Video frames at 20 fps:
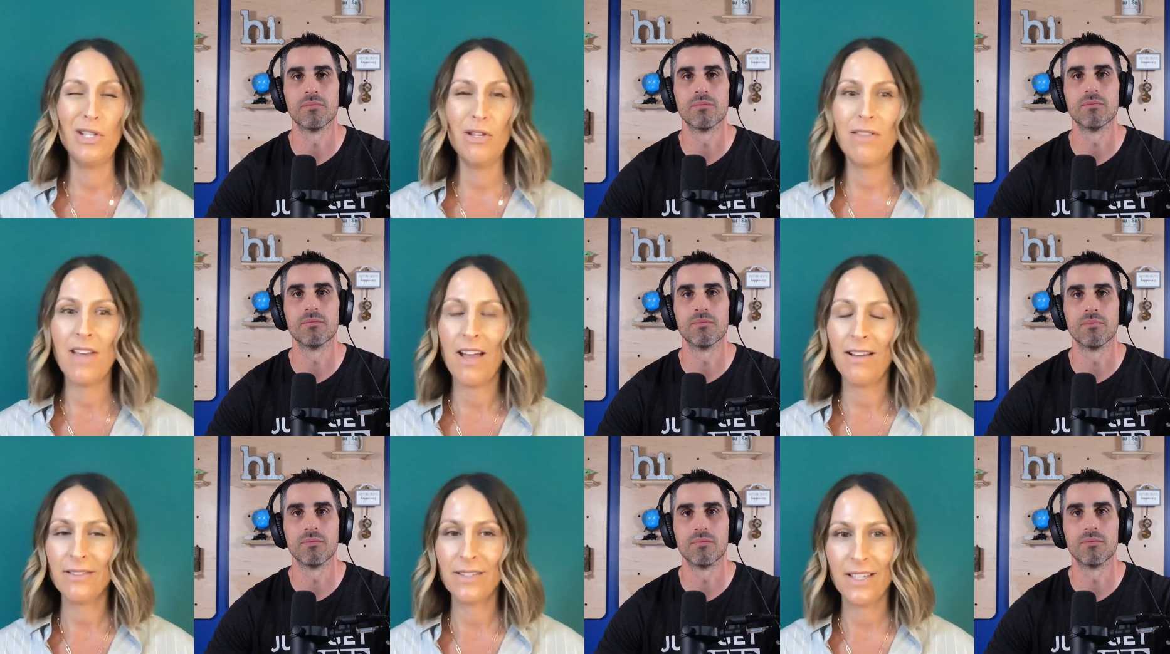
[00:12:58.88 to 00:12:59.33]

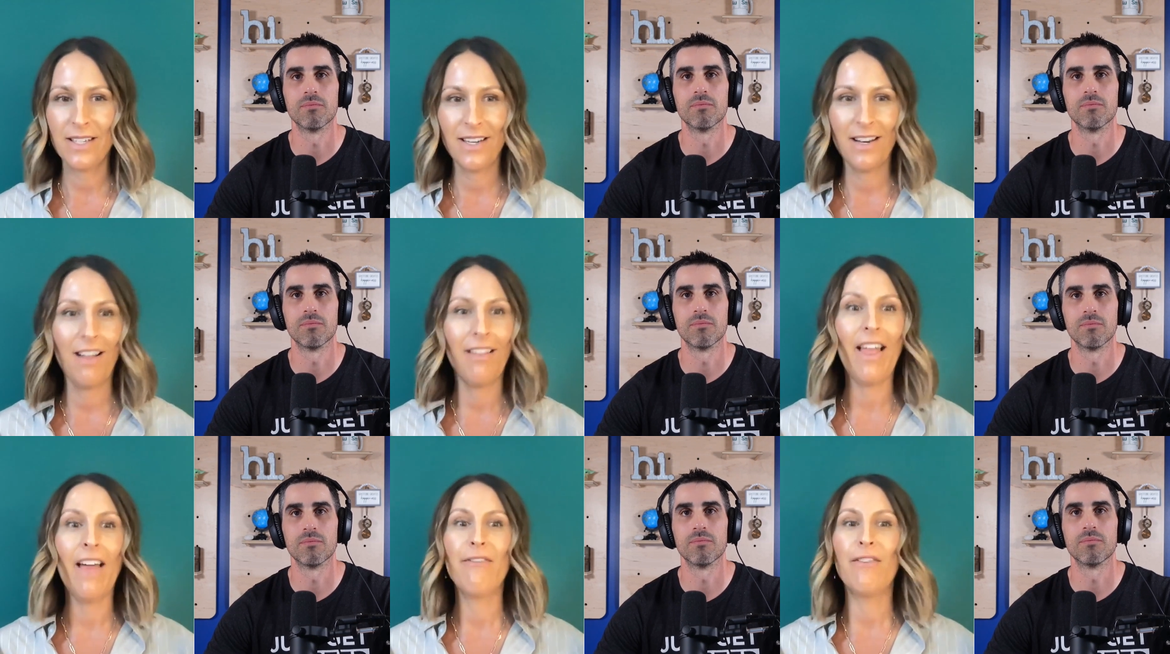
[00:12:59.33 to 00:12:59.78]

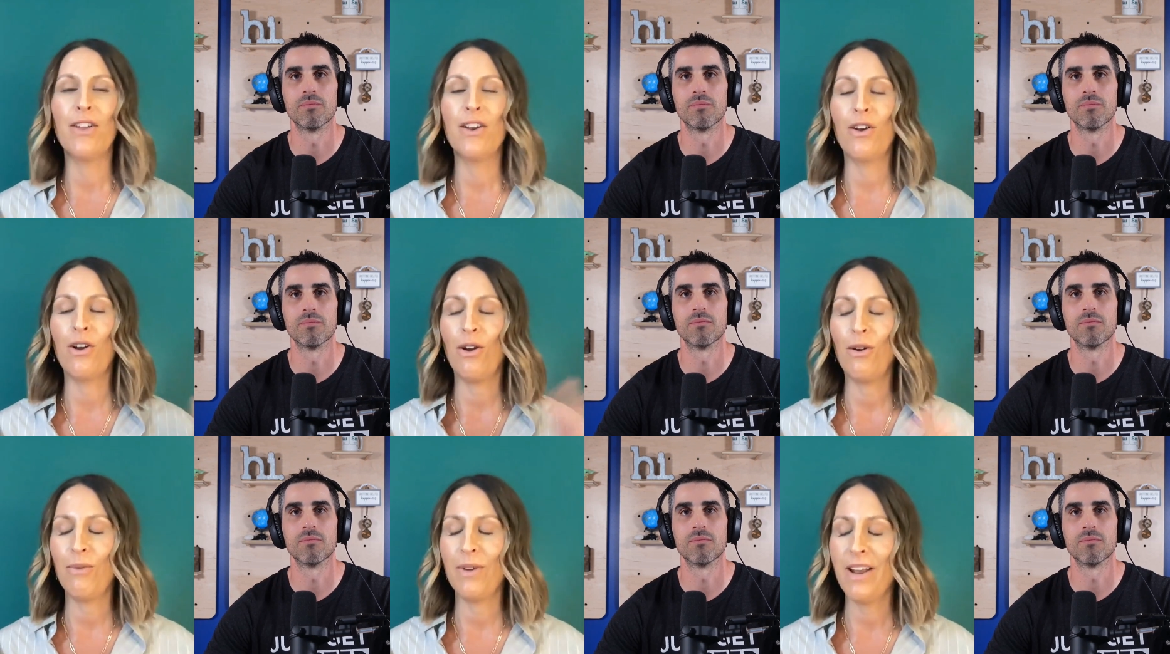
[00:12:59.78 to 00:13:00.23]

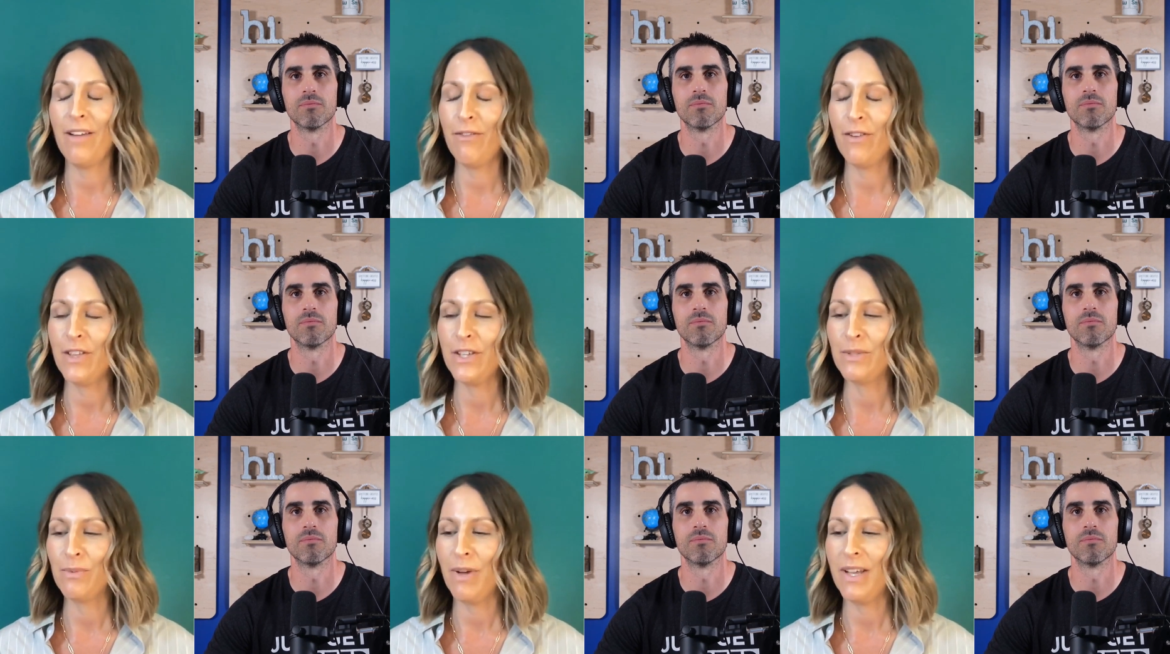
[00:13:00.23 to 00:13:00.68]
Speaker 1: 2011 or
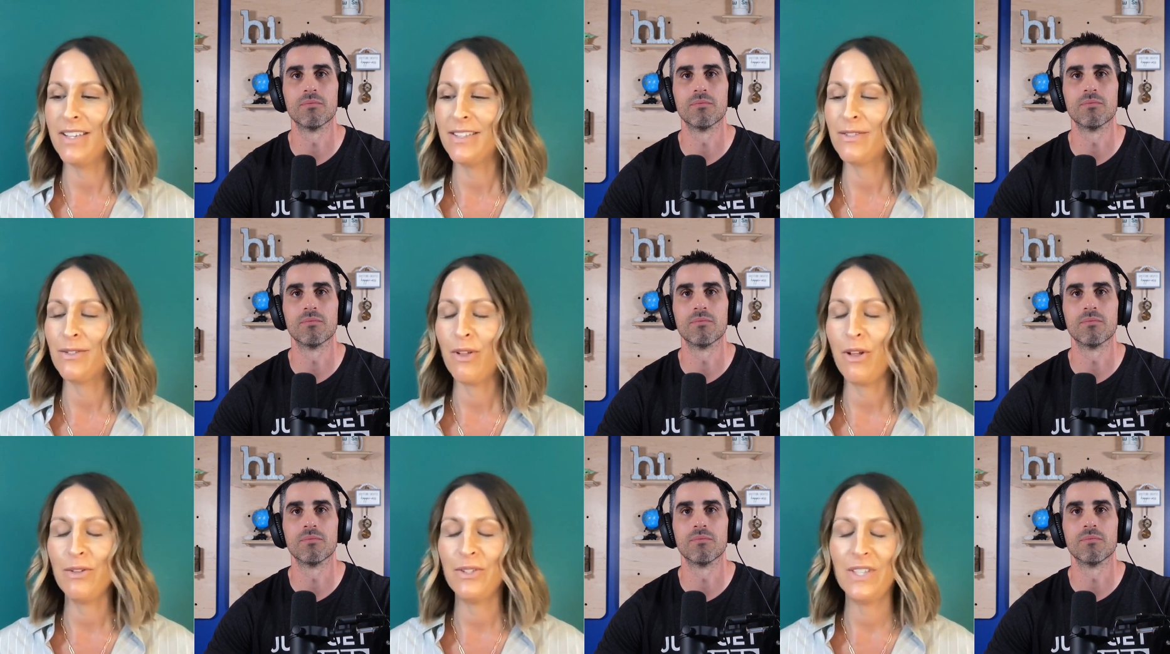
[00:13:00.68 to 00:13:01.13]
whenever this
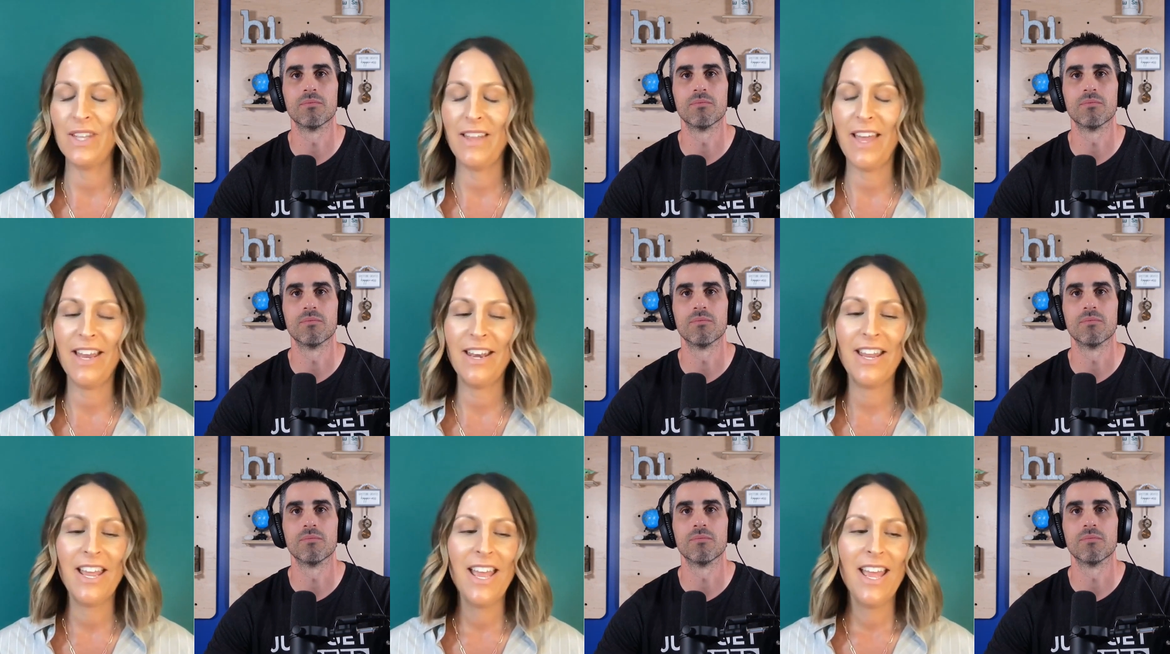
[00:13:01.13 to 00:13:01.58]
was, close
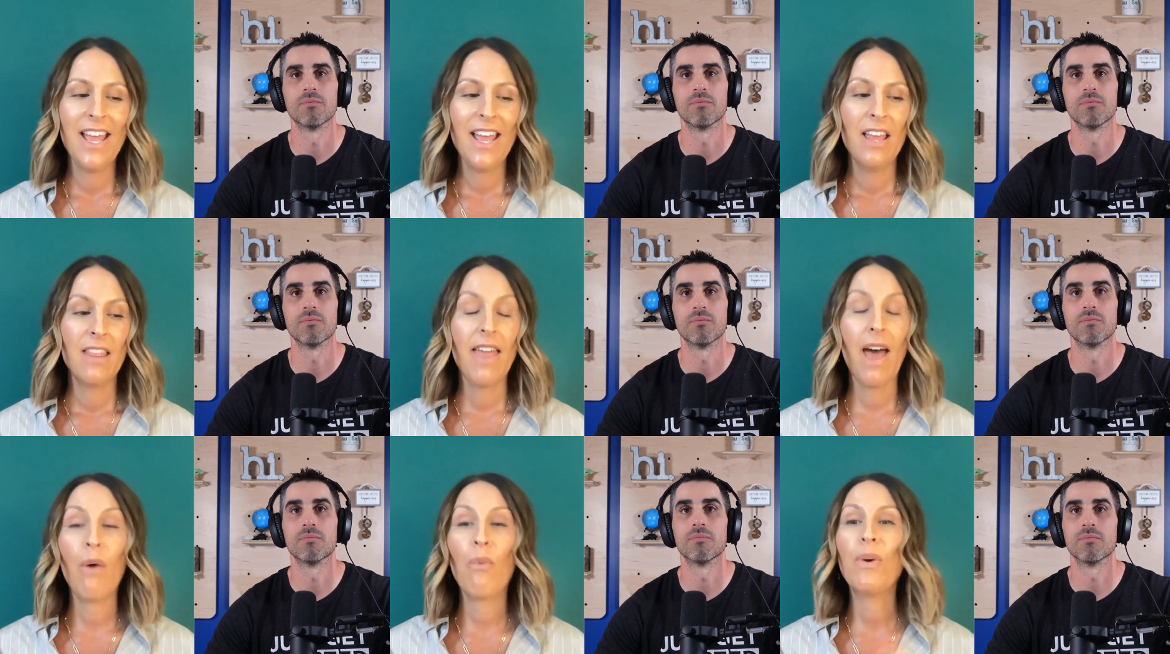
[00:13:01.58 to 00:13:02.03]
to then.
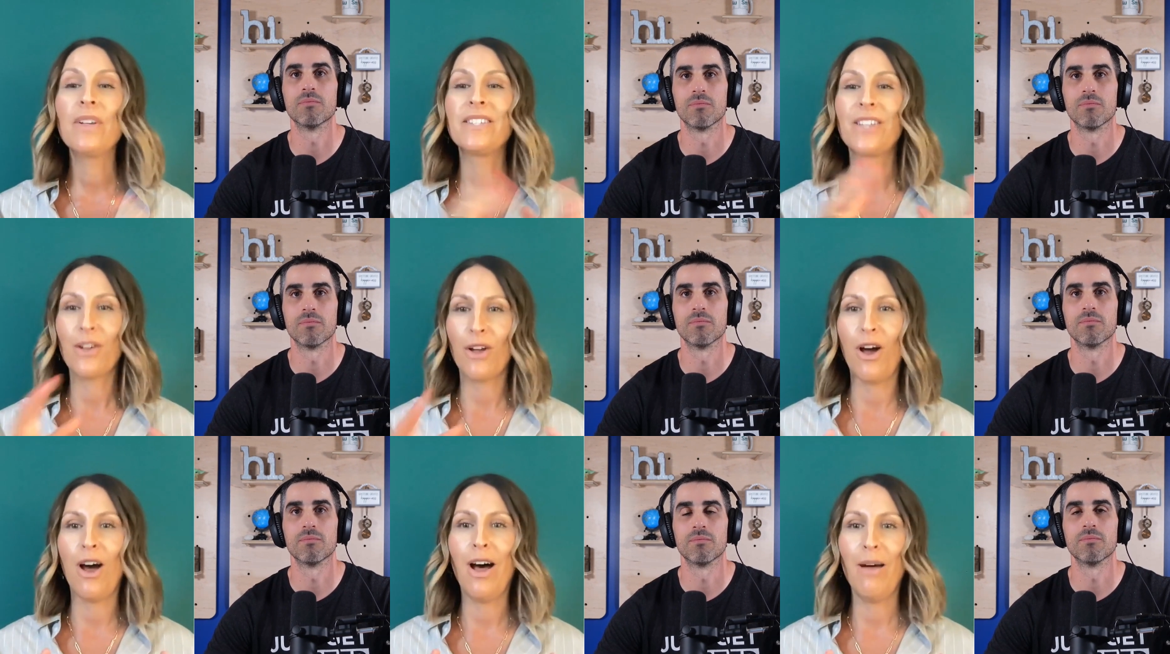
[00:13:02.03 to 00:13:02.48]
That
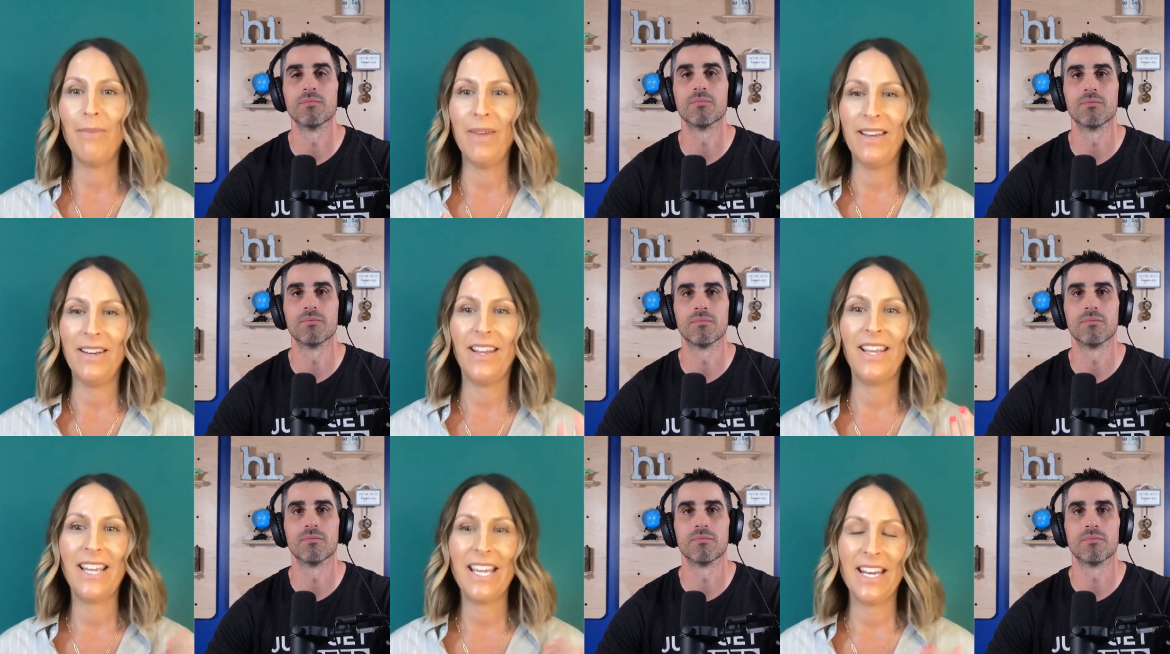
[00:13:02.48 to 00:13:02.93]
wasn't
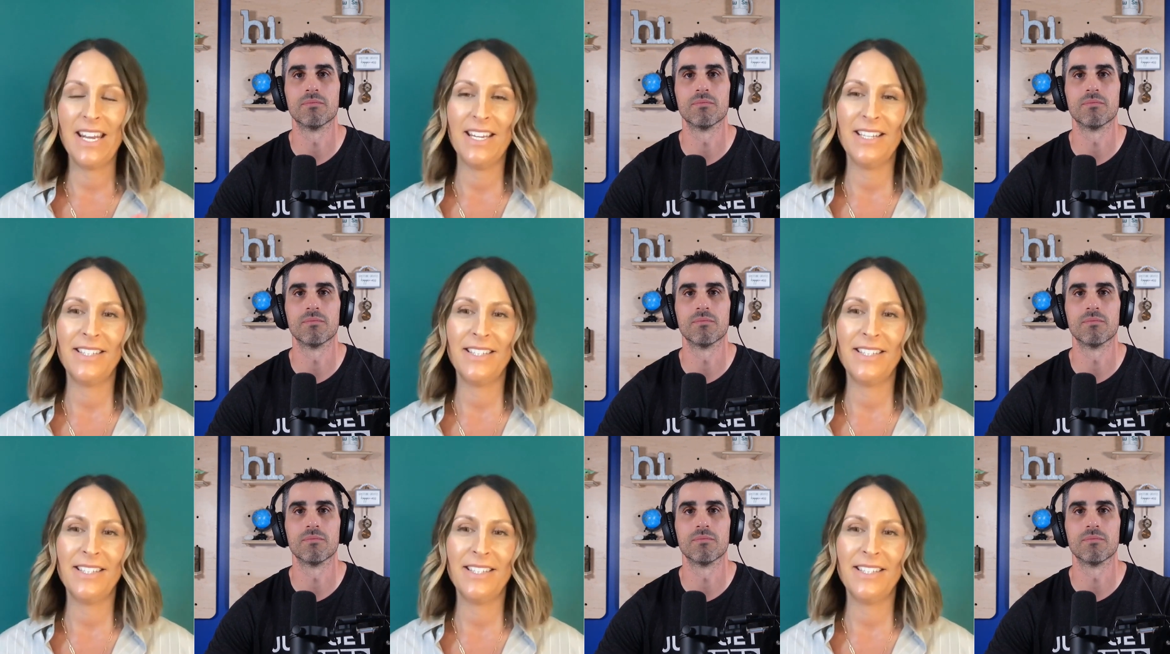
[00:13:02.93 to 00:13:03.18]
common like it